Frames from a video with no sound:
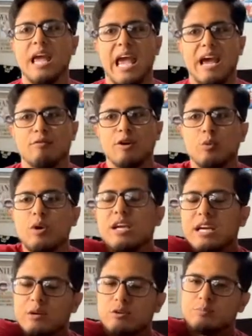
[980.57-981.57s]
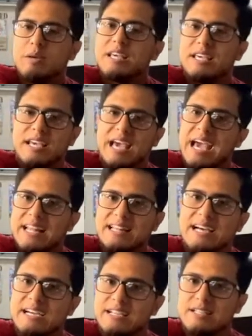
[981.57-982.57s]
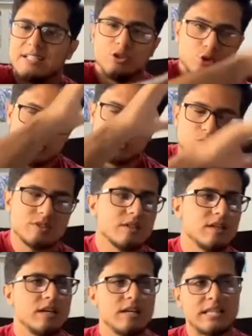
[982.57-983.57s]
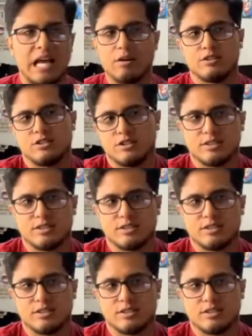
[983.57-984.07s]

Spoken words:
every week and it was making headline news. Now it